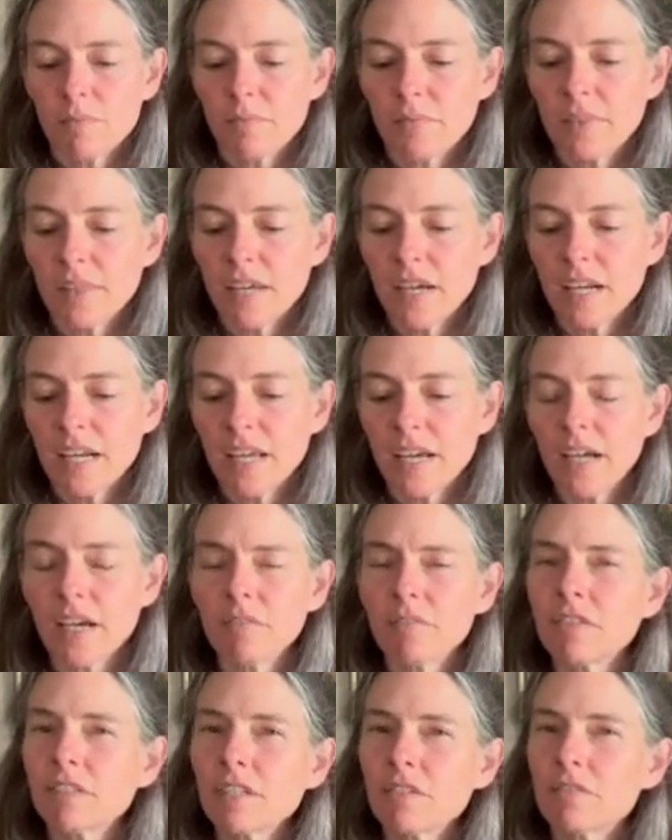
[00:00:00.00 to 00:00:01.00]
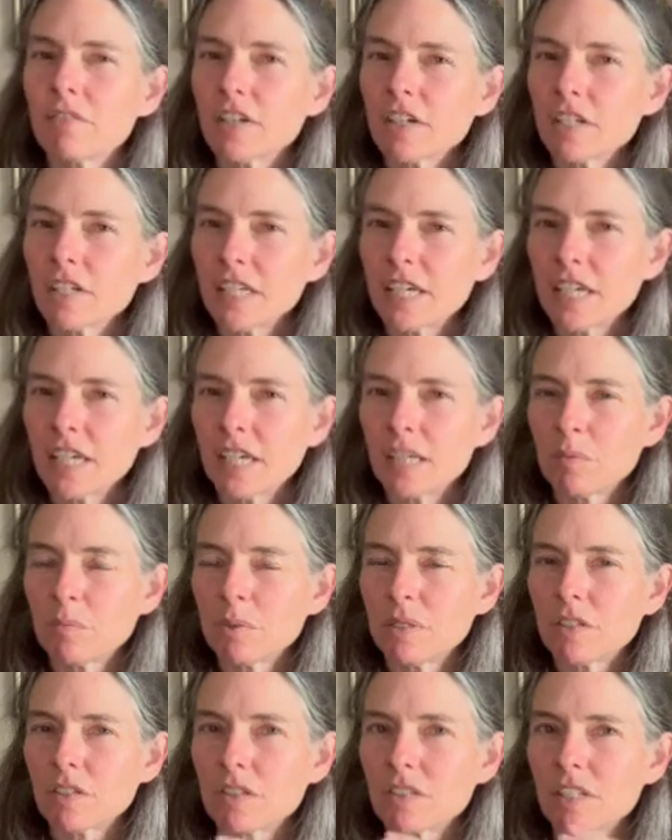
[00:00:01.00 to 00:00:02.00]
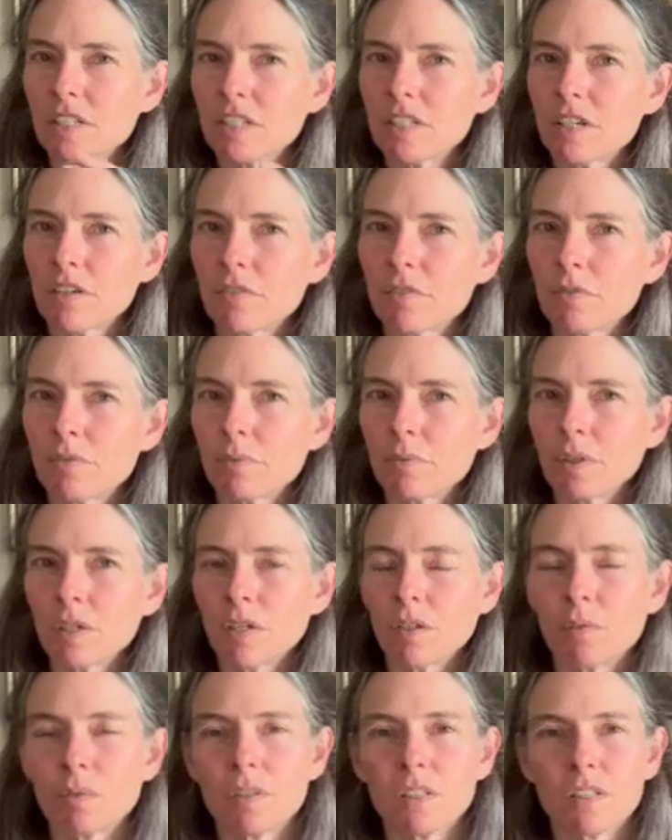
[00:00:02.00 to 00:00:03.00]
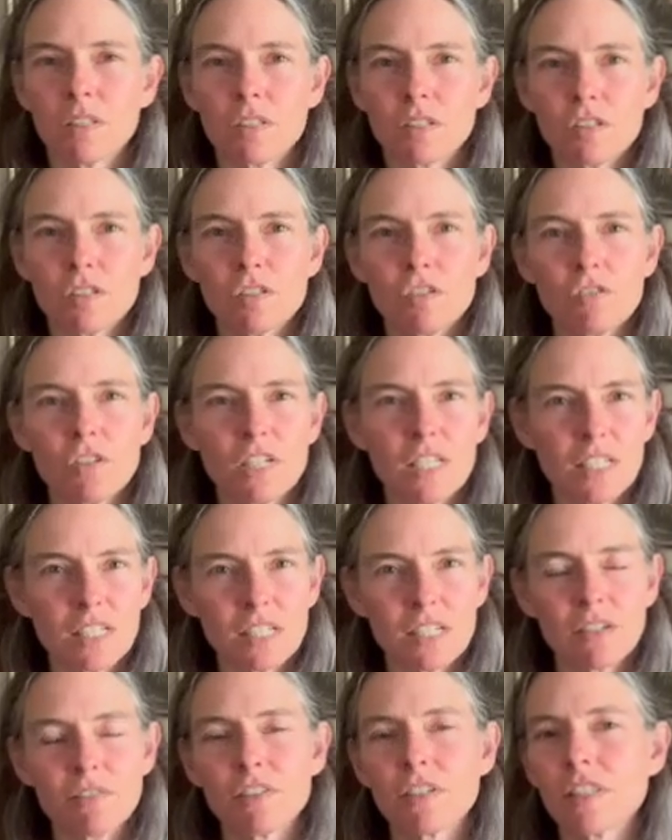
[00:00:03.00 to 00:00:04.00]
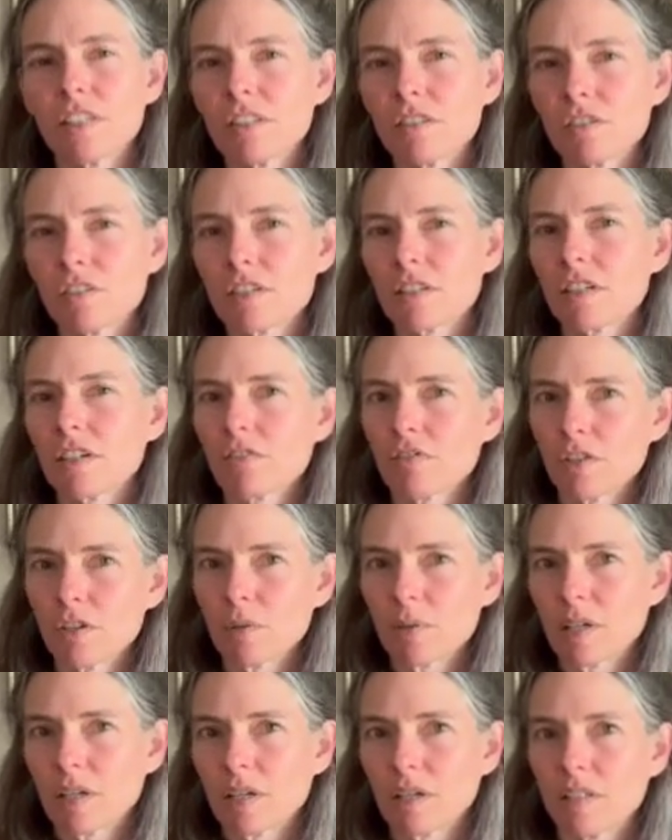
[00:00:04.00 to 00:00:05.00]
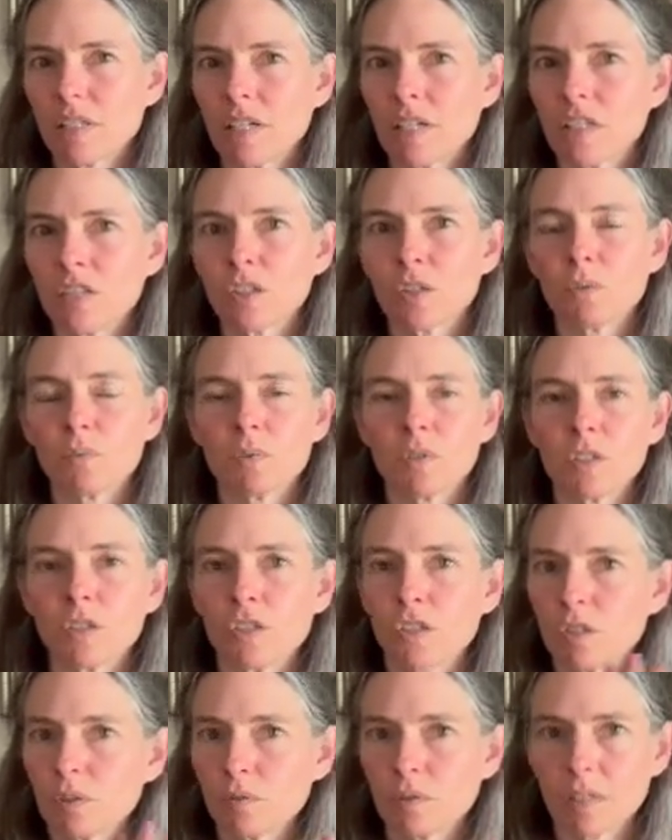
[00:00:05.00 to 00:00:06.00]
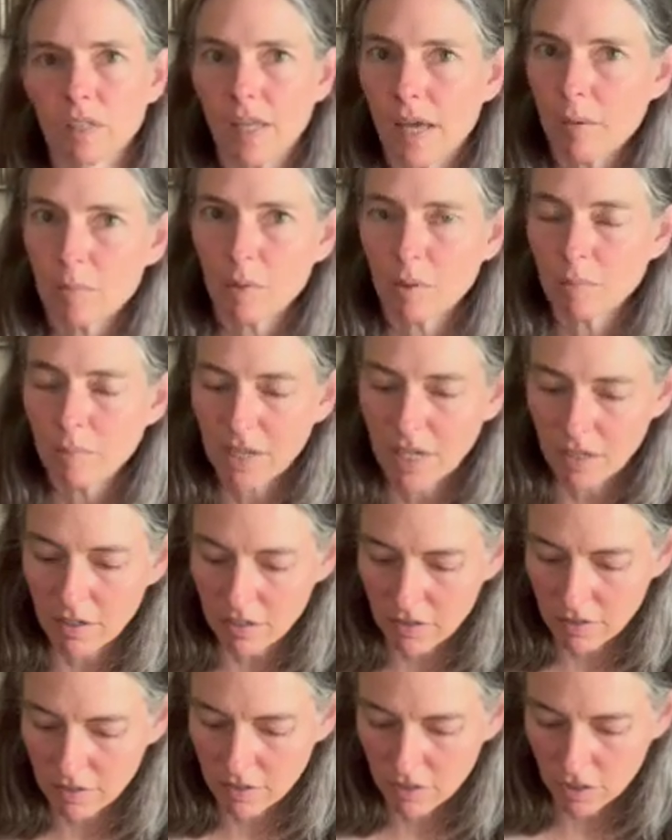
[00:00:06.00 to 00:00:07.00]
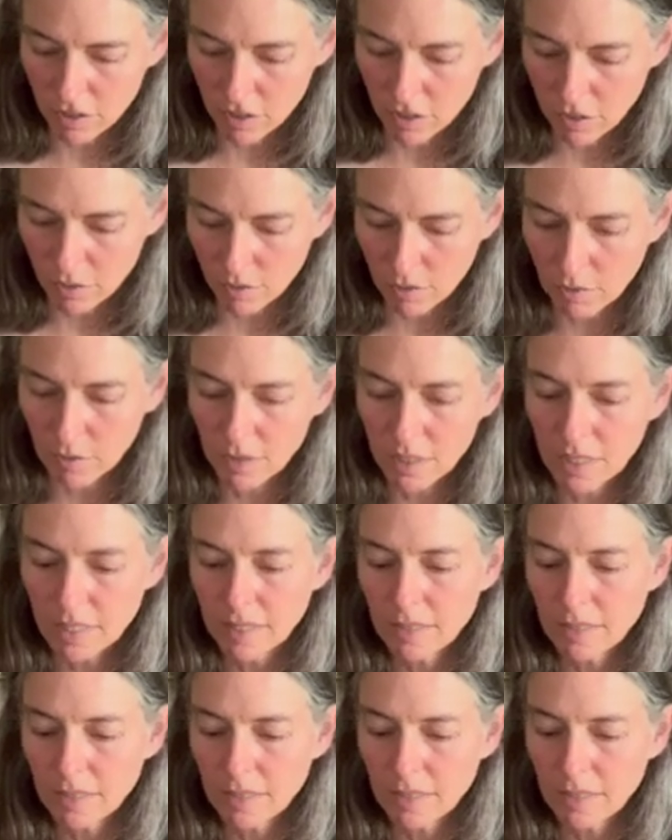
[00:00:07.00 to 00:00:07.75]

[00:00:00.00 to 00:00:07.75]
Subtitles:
not heavily variegated, but there's enough, you know, with the streaks and everything, there's enough going on that I don't want to do an elaborate pattern. So